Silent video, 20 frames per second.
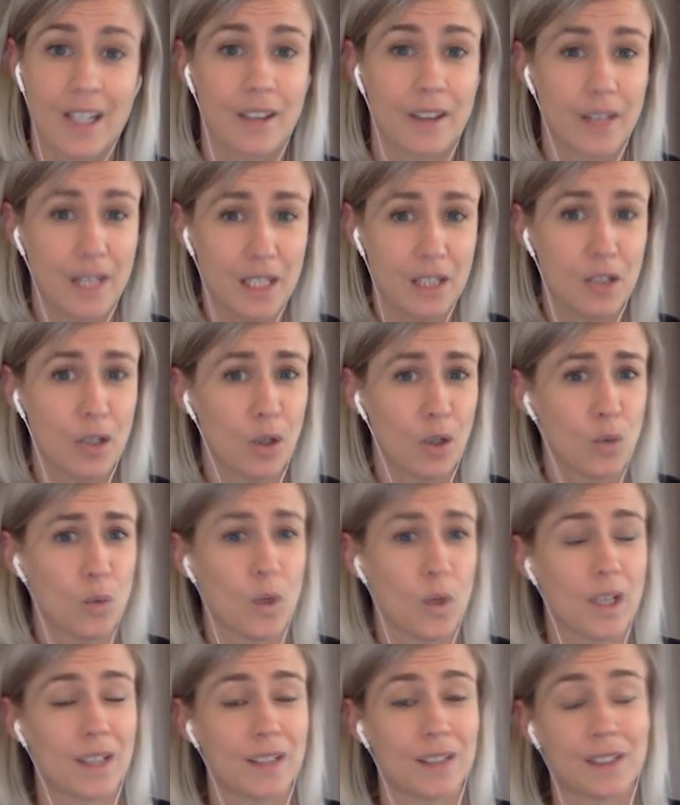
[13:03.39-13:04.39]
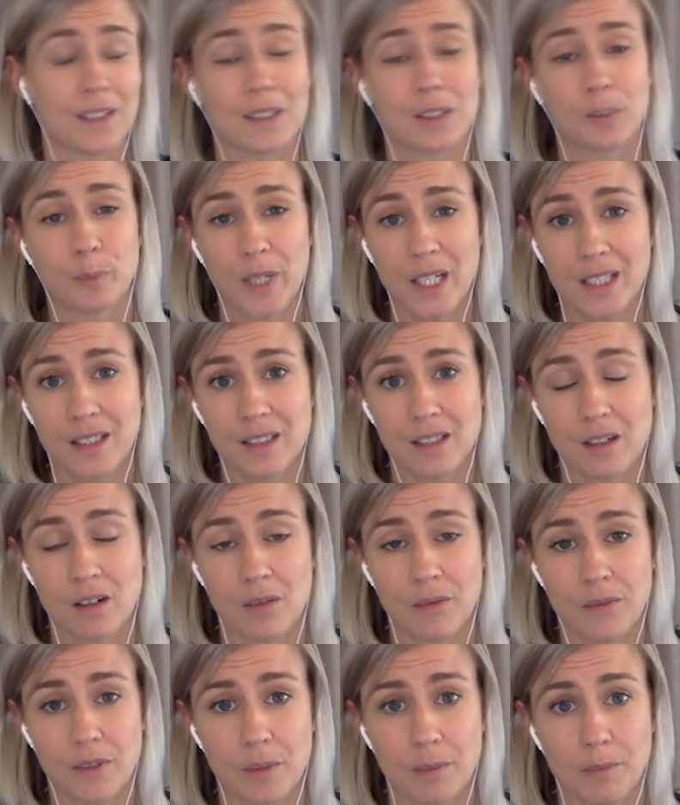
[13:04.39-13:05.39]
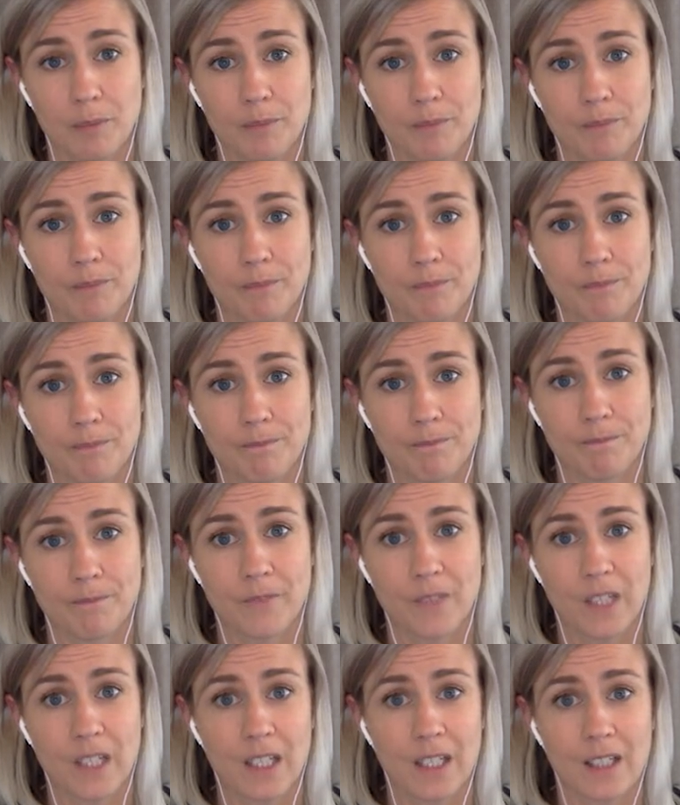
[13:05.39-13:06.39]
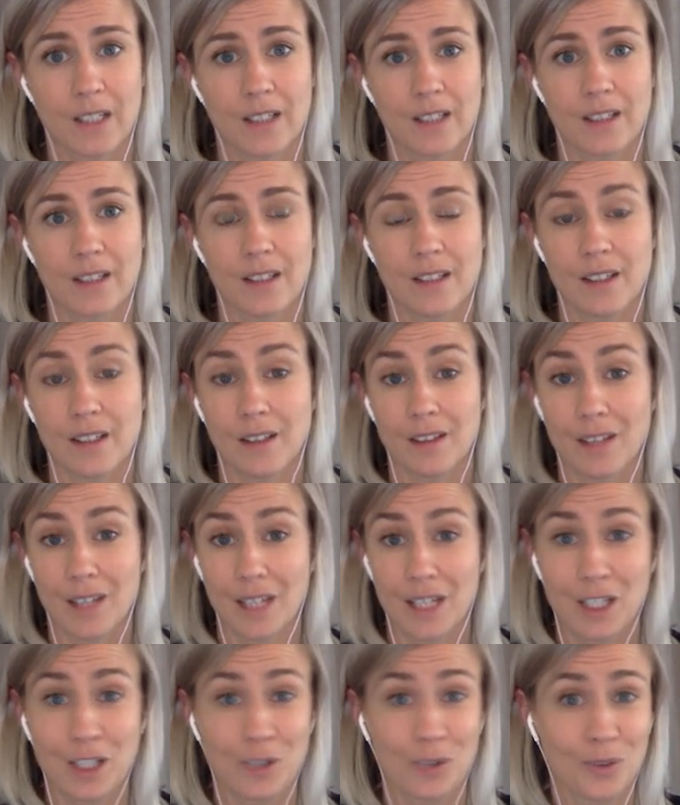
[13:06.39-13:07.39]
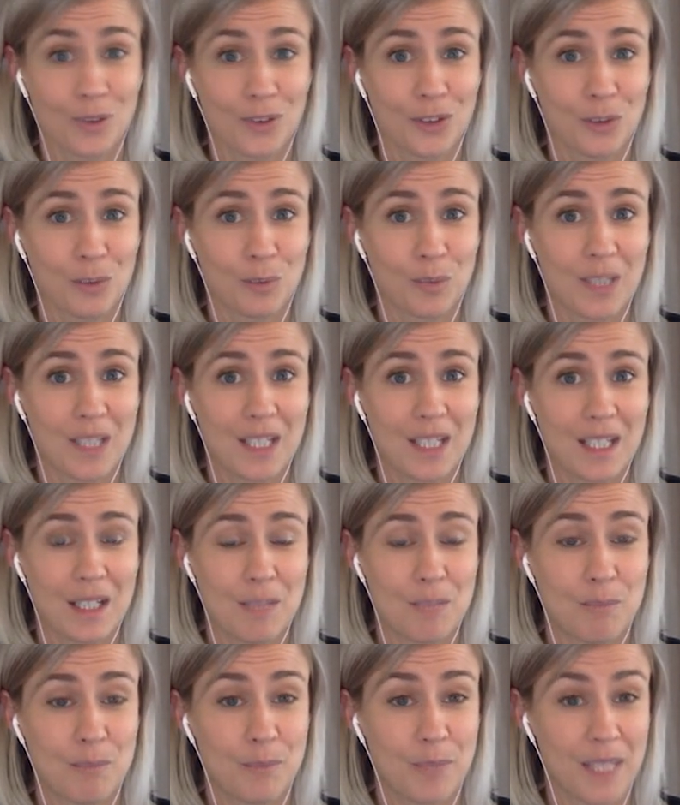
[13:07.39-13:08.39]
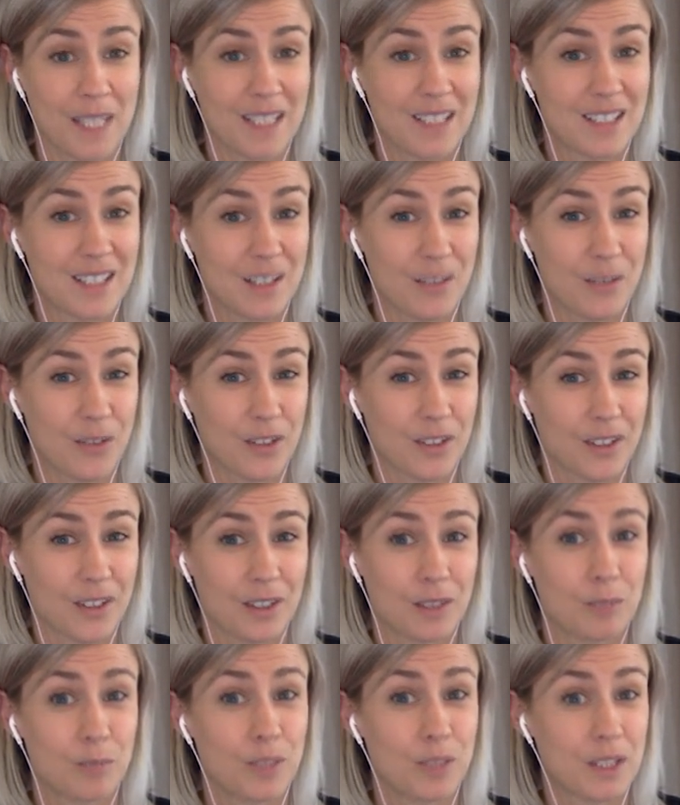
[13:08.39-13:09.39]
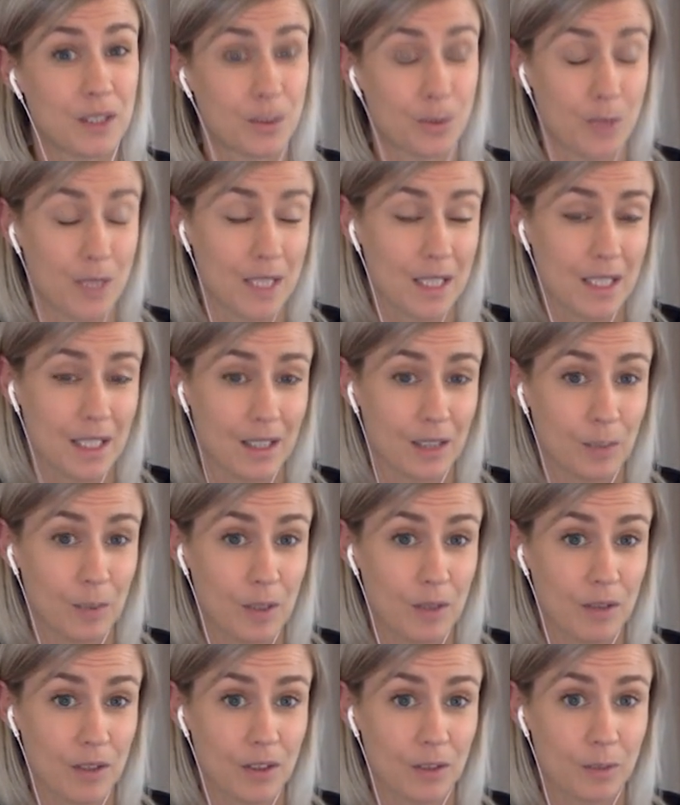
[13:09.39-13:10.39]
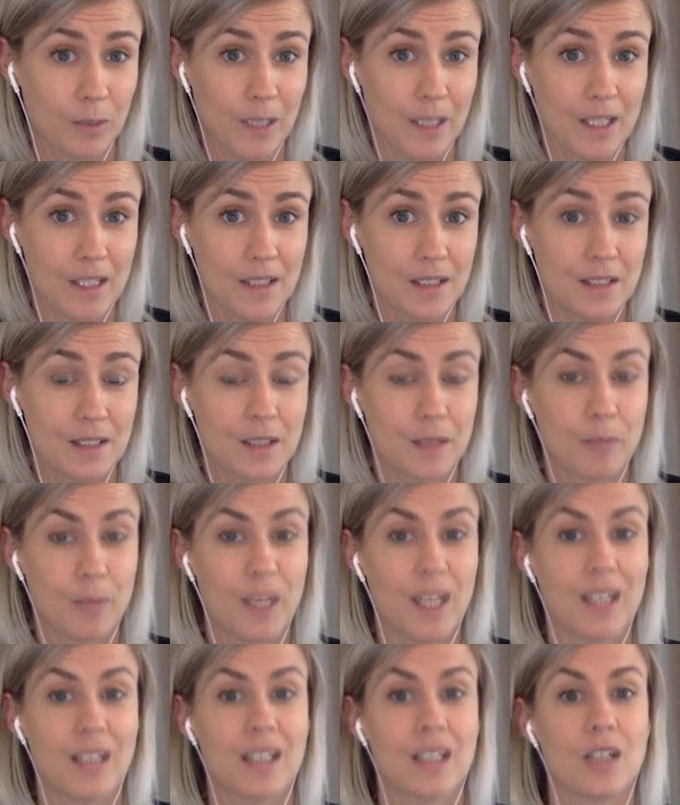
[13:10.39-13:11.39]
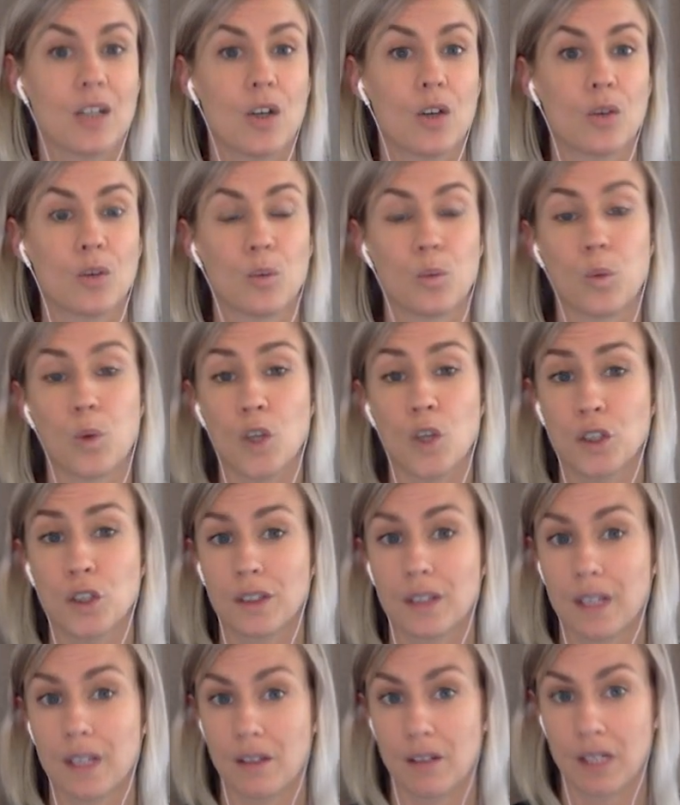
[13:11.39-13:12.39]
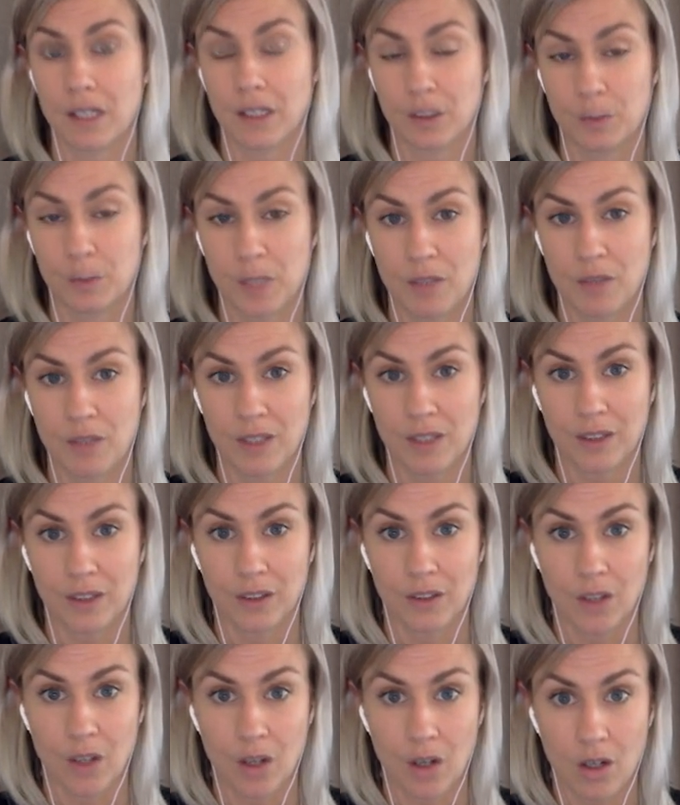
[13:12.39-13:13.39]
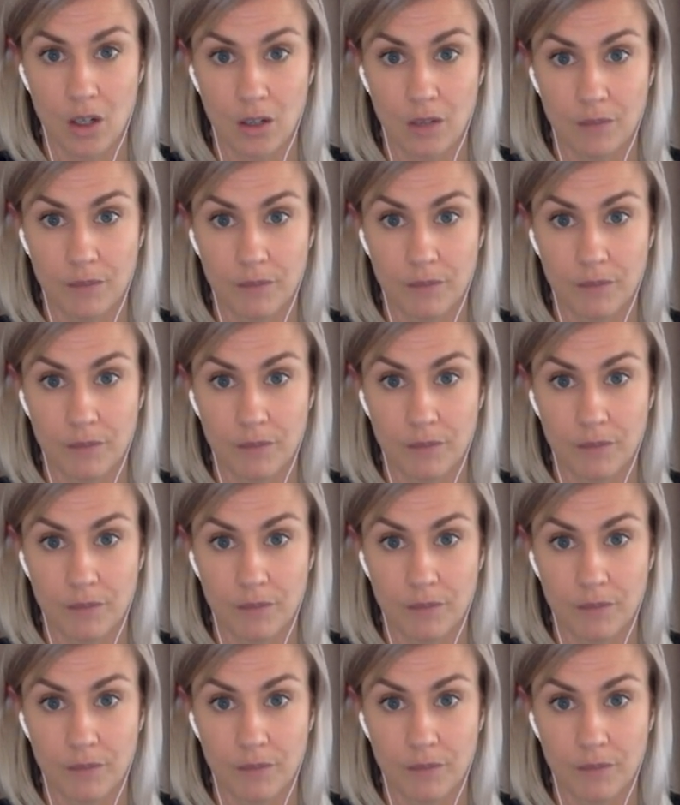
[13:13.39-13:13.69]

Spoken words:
They know what is expected of them. There can also be big differences between experienced players depending on what their experiences are.